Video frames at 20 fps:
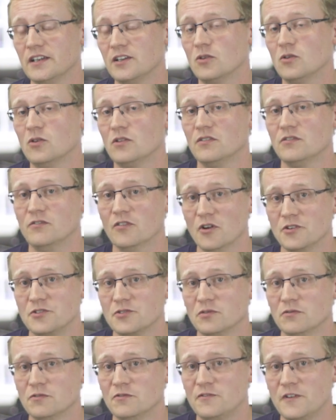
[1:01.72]
they called
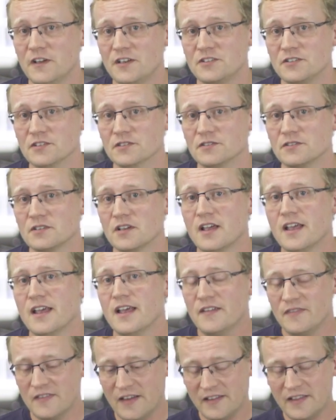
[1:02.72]
virtual fixtures.
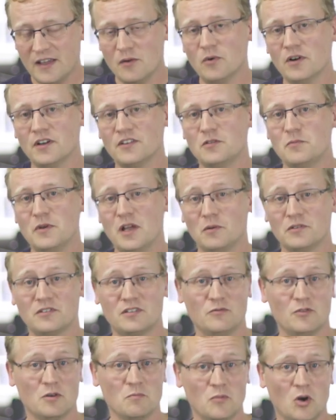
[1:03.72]
Now, they wanted to be able
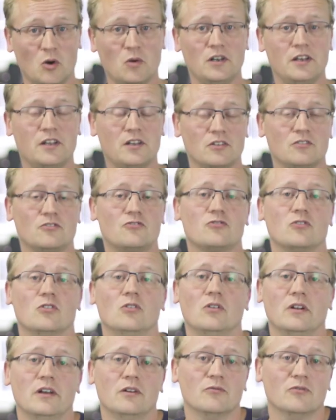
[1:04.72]
to remotely
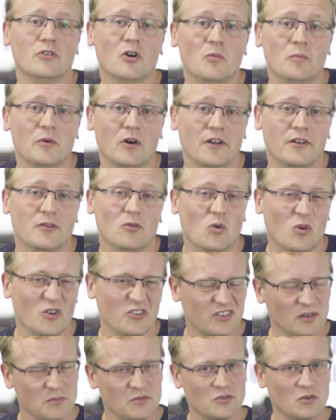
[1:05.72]
control a robot or
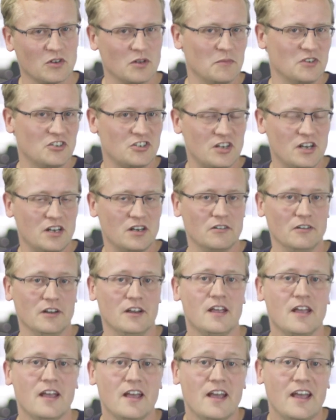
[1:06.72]
some sort of
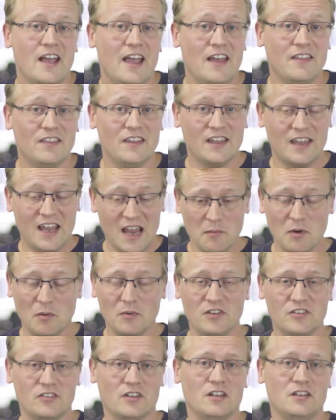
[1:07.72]
machinery. And they came up
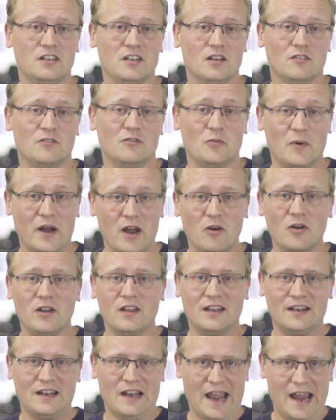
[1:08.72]
with this idea of
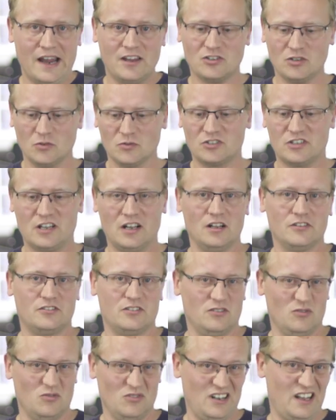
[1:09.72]
wearing an
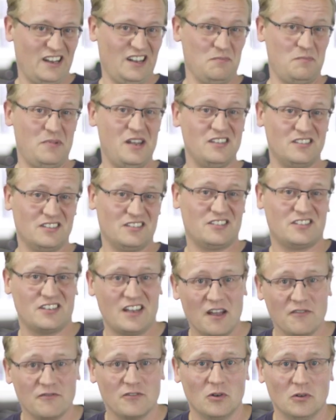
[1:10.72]
exoskeleton or like a piece of
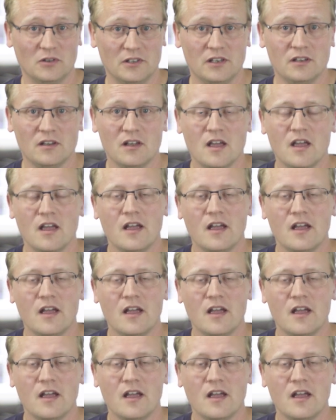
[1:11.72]
scaffolding